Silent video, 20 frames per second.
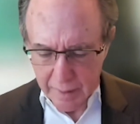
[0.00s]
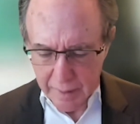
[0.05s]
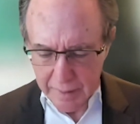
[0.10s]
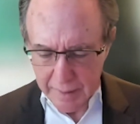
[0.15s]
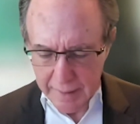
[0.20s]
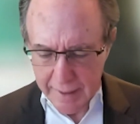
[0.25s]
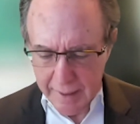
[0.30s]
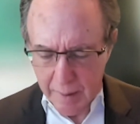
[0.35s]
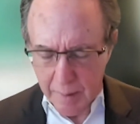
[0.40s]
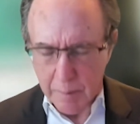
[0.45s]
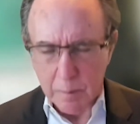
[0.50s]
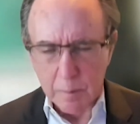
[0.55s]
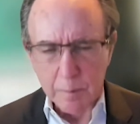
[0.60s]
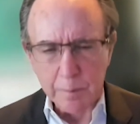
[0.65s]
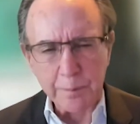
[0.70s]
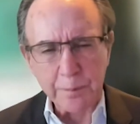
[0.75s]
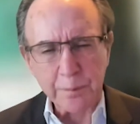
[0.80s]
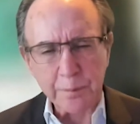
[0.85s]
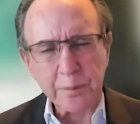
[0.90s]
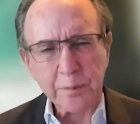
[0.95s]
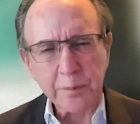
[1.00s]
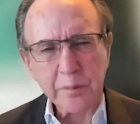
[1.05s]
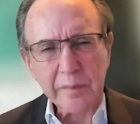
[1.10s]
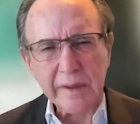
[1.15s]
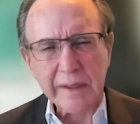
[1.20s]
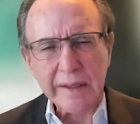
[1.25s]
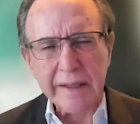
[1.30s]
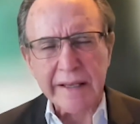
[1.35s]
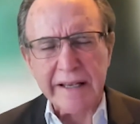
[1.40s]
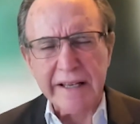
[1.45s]
Now,
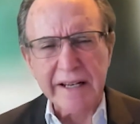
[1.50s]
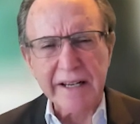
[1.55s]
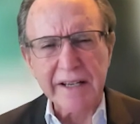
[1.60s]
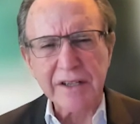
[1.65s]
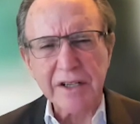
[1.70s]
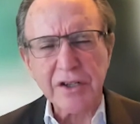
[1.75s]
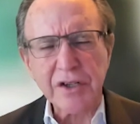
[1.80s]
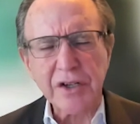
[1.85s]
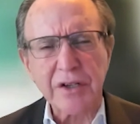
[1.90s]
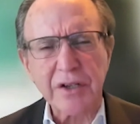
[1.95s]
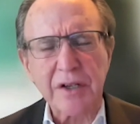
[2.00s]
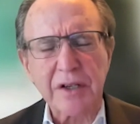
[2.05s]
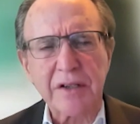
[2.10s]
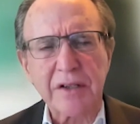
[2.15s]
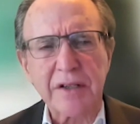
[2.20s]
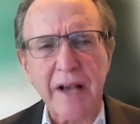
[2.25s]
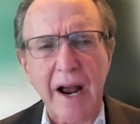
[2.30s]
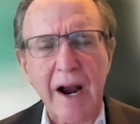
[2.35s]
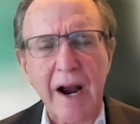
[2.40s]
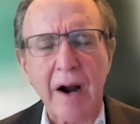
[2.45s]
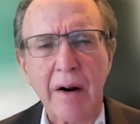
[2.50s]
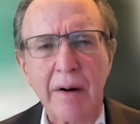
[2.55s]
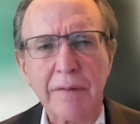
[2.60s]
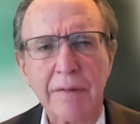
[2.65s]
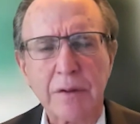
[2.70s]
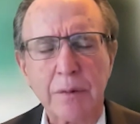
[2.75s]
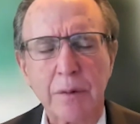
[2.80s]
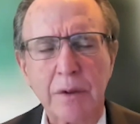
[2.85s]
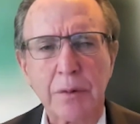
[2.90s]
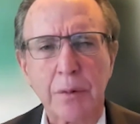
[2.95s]
in addition to
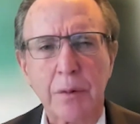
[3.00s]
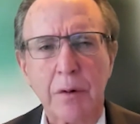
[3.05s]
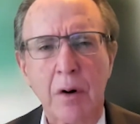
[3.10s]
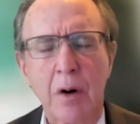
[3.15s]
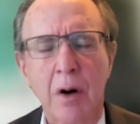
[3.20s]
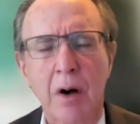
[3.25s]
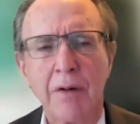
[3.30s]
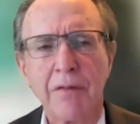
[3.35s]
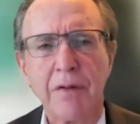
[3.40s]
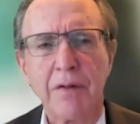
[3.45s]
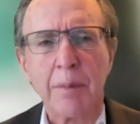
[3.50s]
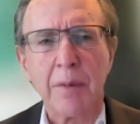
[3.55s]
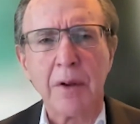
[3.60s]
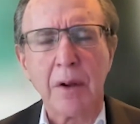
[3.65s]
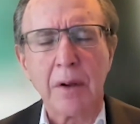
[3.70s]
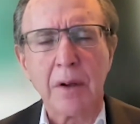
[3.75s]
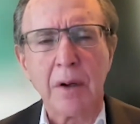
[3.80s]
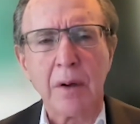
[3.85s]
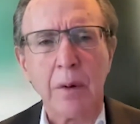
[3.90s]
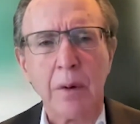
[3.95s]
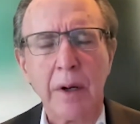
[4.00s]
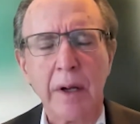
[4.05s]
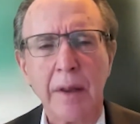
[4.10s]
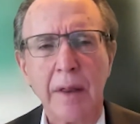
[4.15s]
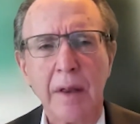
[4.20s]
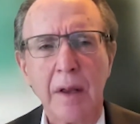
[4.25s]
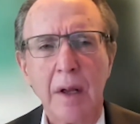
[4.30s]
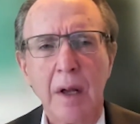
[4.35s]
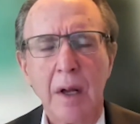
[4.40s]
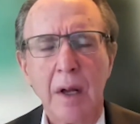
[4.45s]
tariffs, which we're all familiar with,
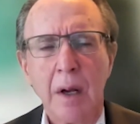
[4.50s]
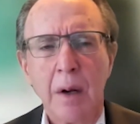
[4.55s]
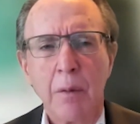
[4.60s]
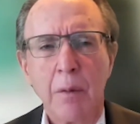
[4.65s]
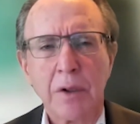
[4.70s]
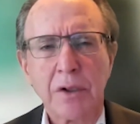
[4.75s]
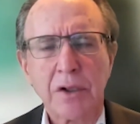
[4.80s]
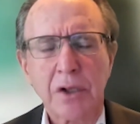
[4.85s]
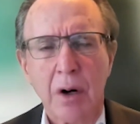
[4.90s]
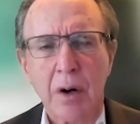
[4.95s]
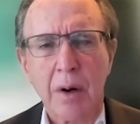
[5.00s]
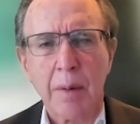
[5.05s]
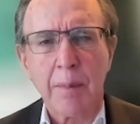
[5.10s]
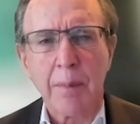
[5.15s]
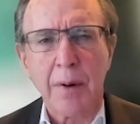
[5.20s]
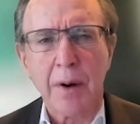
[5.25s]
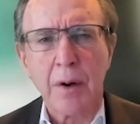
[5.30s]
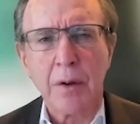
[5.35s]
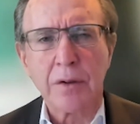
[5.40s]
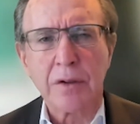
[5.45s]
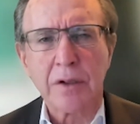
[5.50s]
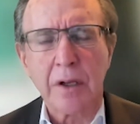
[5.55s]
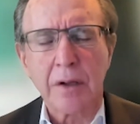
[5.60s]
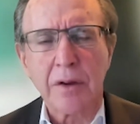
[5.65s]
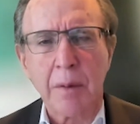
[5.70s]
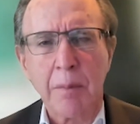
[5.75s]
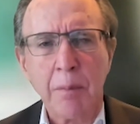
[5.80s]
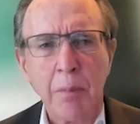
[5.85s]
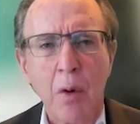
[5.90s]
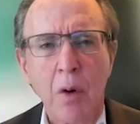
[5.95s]
which are imposed at
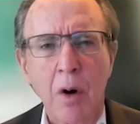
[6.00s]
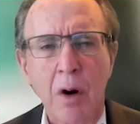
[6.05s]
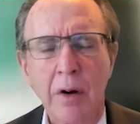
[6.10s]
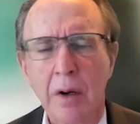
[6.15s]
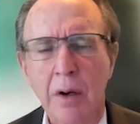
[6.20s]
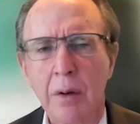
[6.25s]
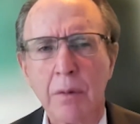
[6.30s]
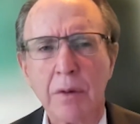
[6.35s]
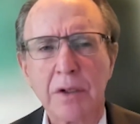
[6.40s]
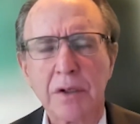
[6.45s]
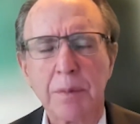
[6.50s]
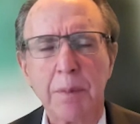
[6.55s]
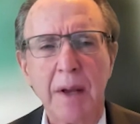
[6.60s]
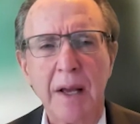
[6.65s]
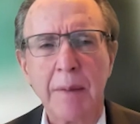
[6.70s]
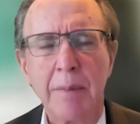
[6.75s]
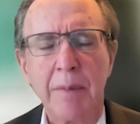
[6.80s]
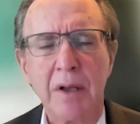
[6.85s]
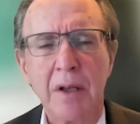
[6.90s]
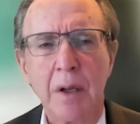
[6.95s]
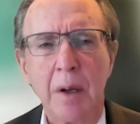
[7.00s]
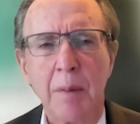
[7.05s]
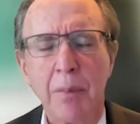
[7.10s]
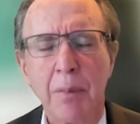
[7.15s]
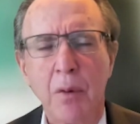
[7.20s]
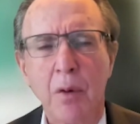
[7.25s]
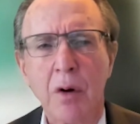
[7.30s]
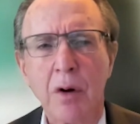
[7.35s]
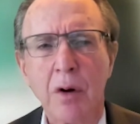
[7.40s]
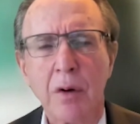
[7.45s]
the border, which may be a
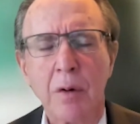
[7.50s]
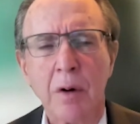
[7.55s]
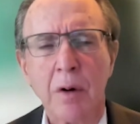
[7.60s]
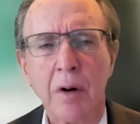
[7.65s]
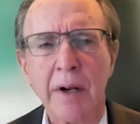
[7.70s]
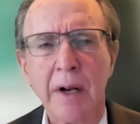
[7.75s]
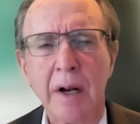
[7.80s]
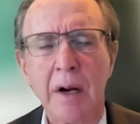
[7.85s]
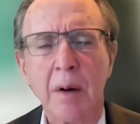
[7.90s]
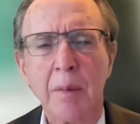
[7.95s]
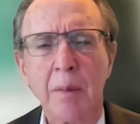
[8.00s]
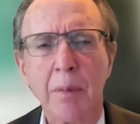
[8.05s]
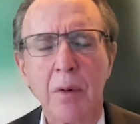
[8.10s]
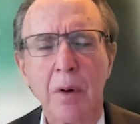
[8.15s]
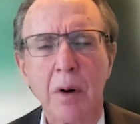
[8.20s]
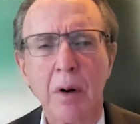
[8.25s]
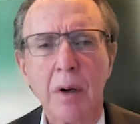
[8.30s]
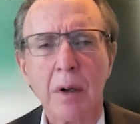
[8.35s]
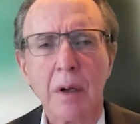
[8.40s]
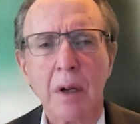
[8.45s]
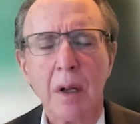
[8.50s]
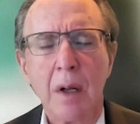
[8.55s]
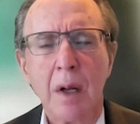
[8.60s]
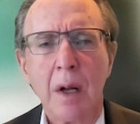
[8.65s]
port or an airport,